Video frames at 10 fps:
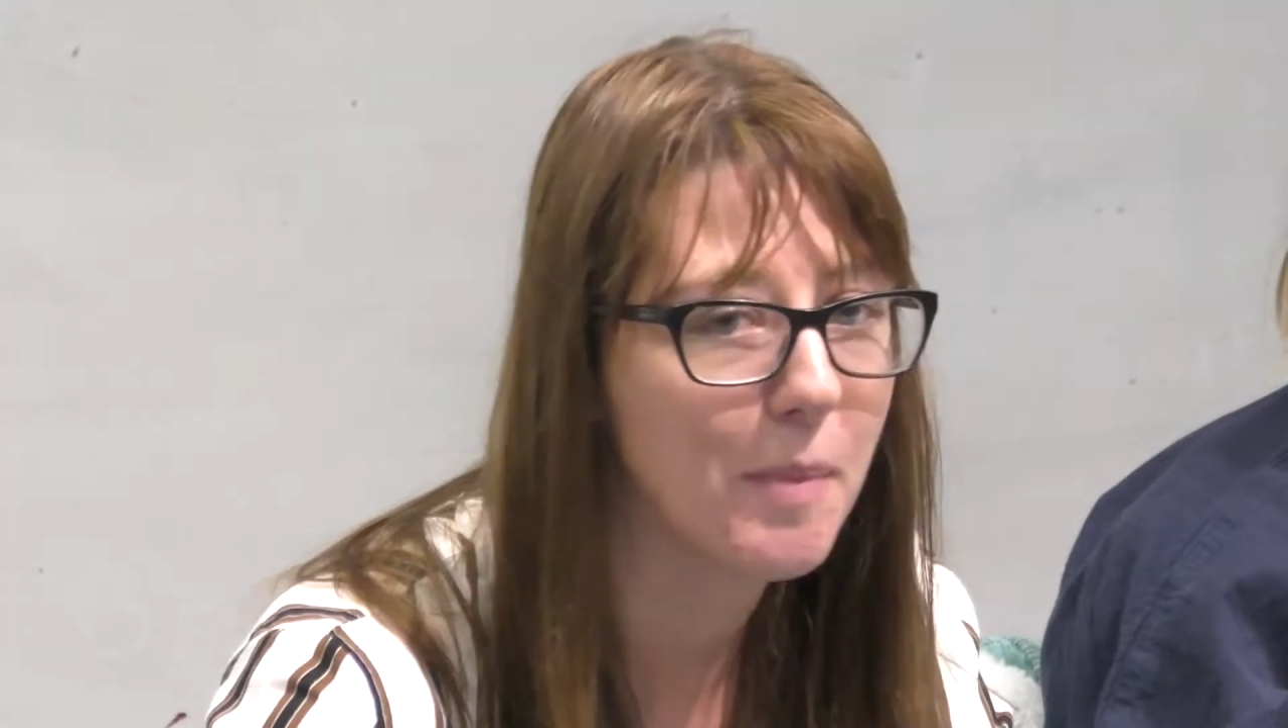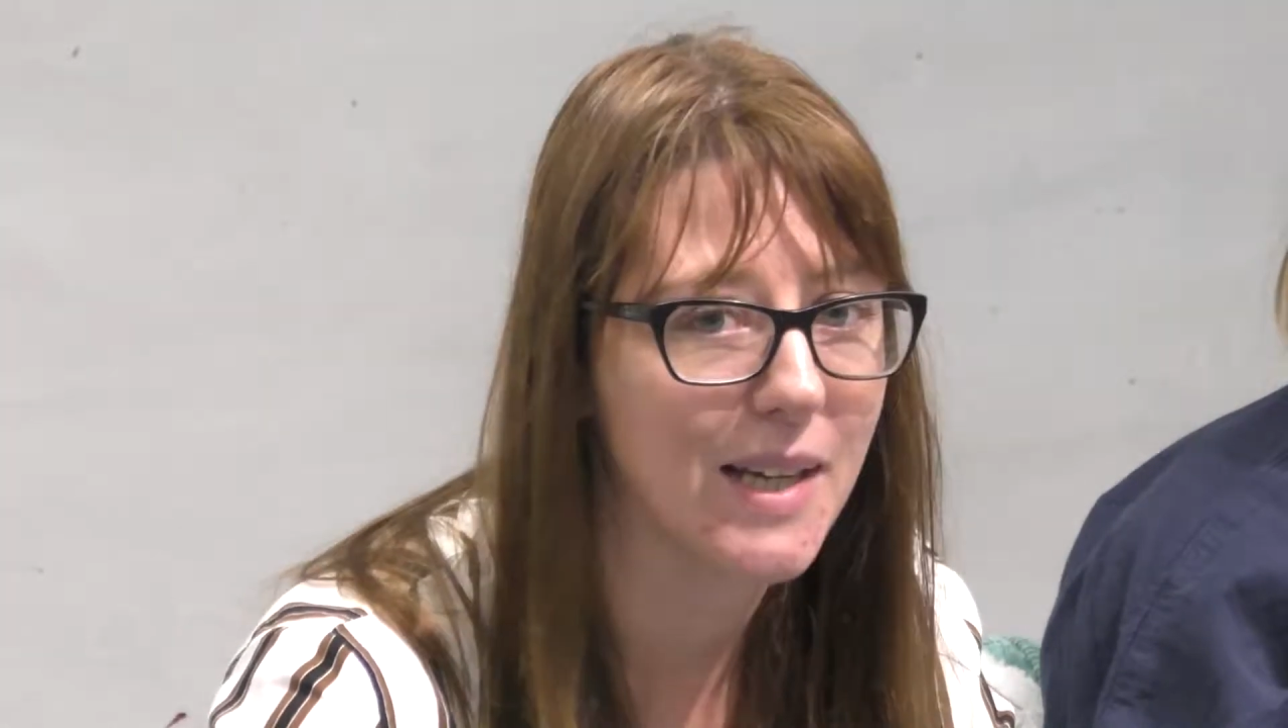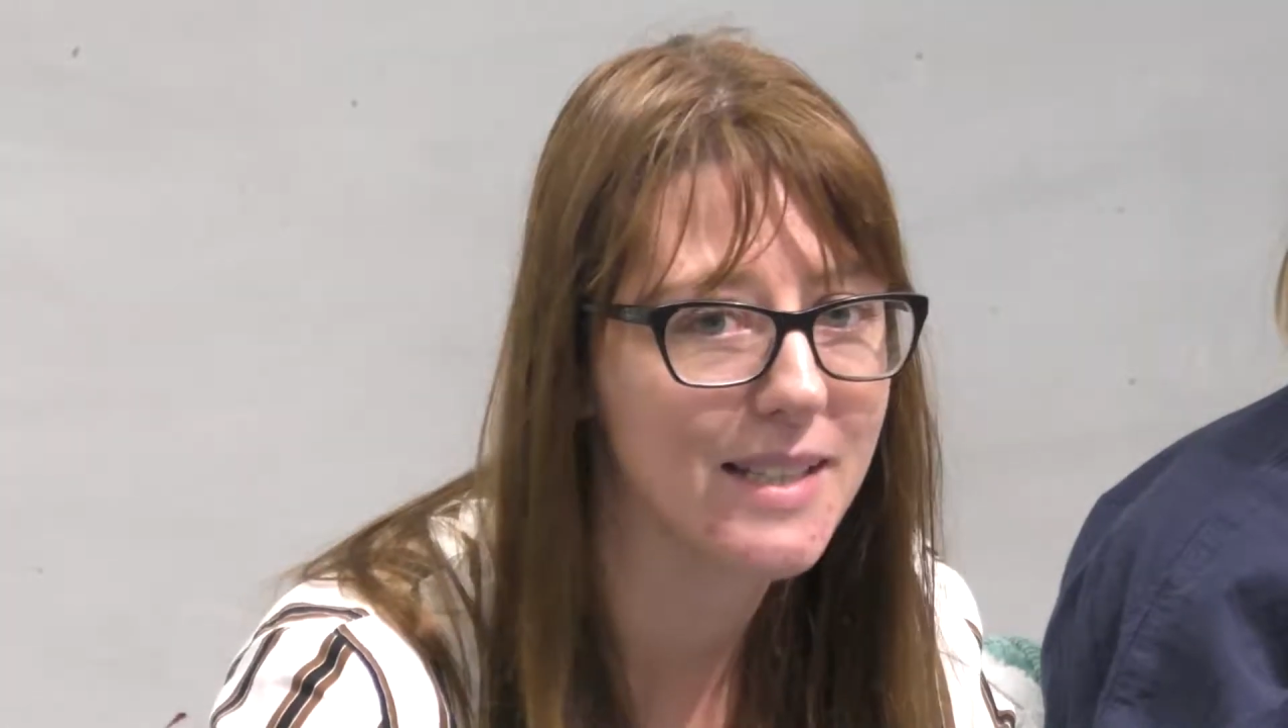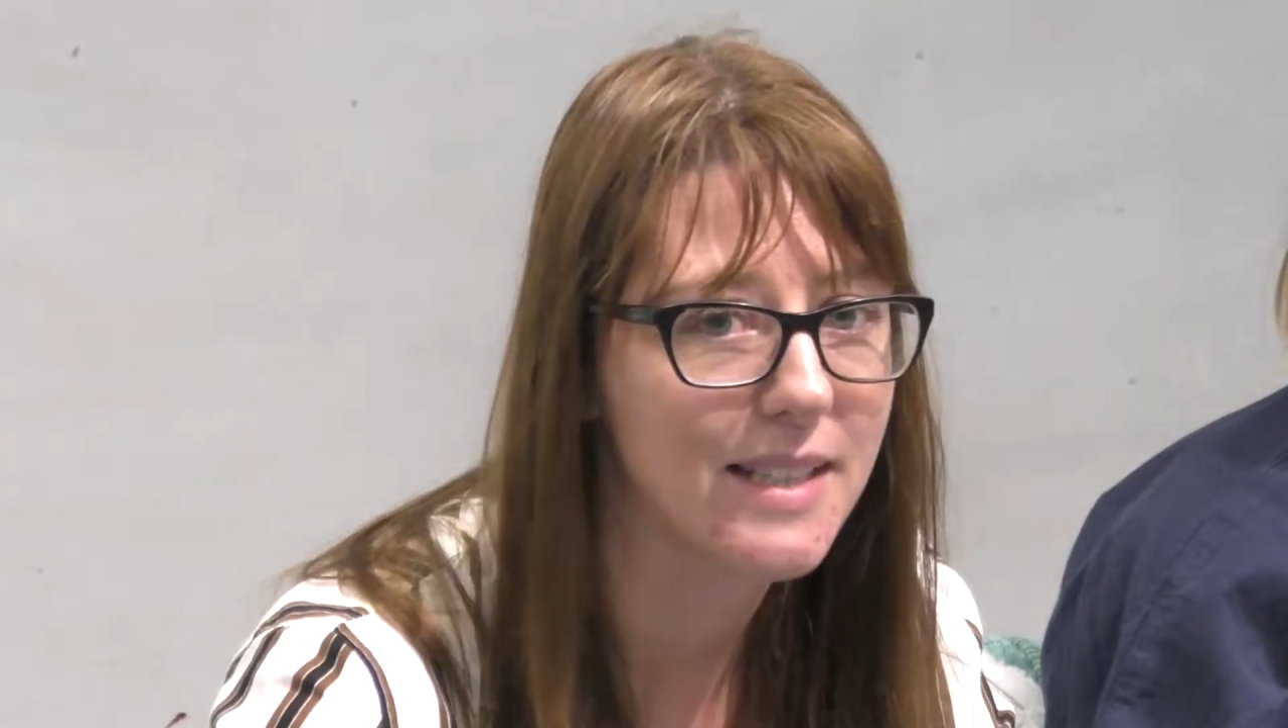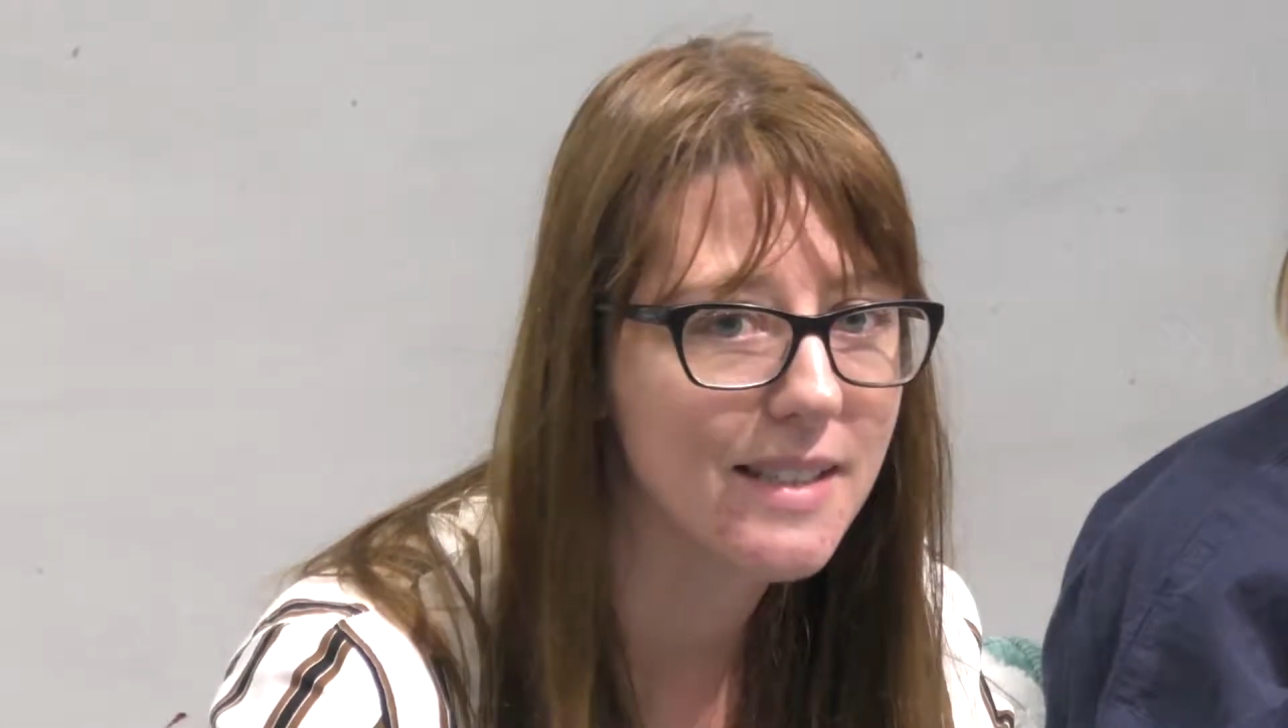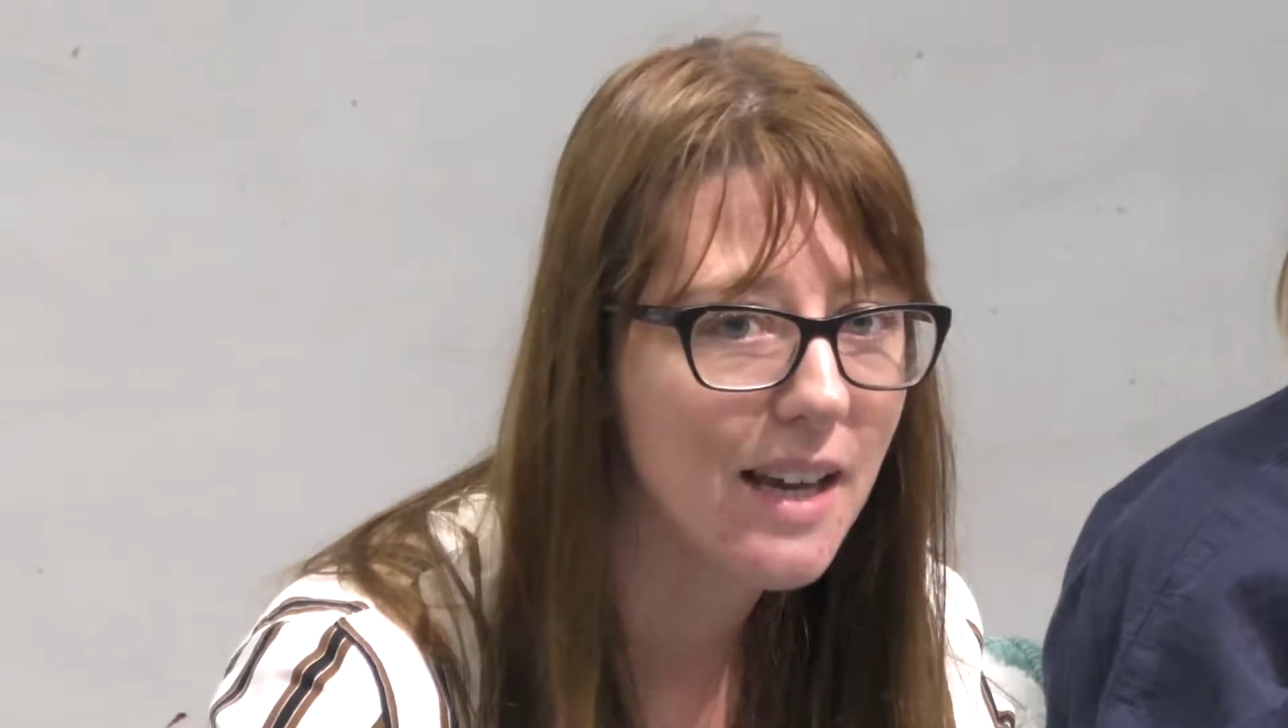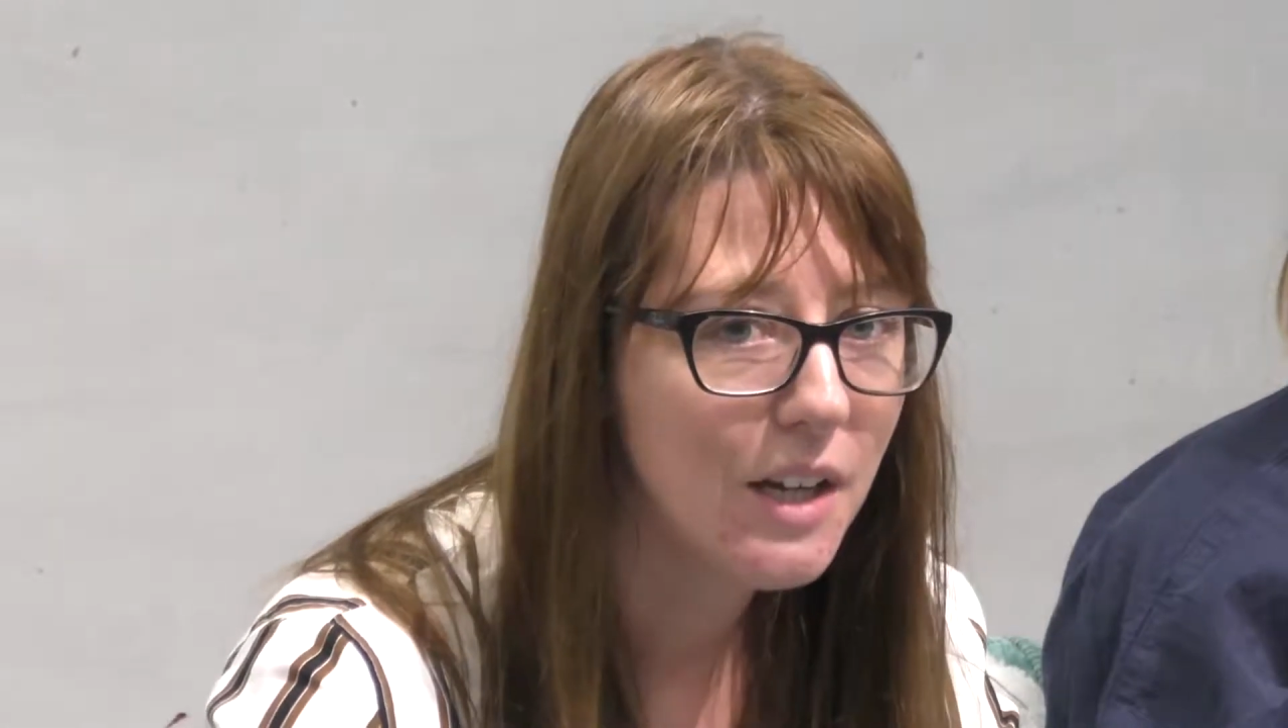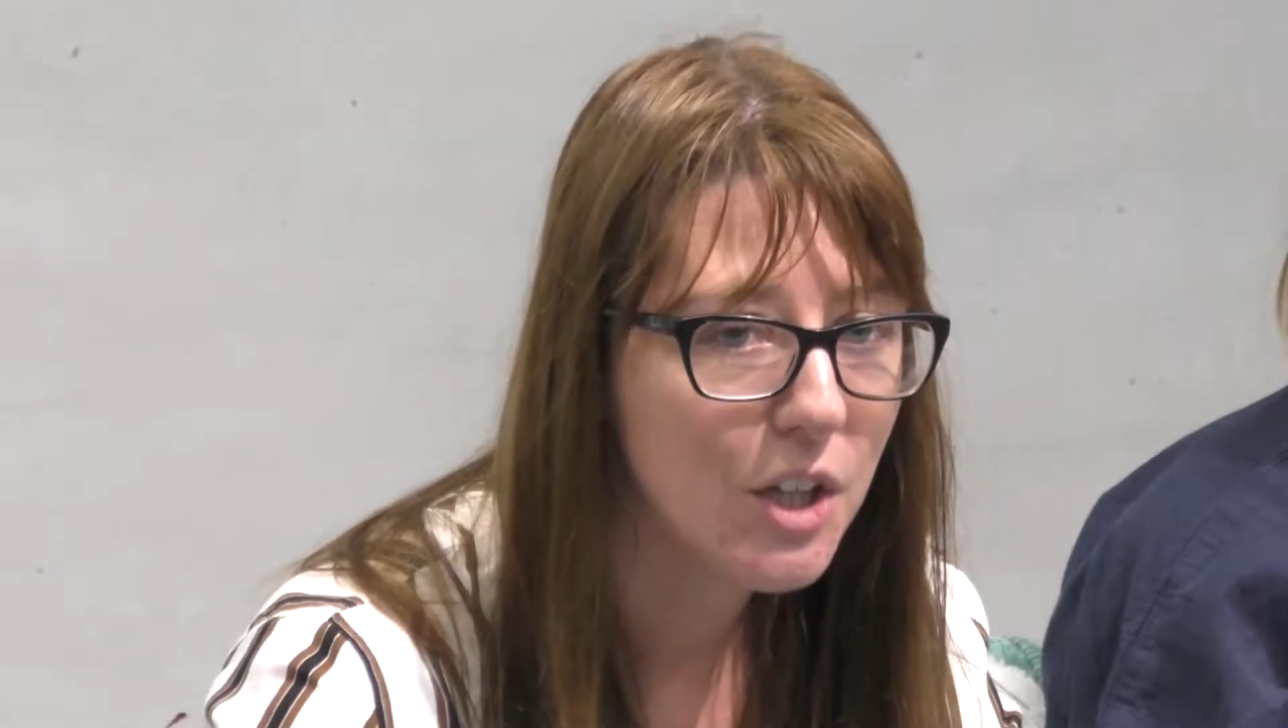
matters,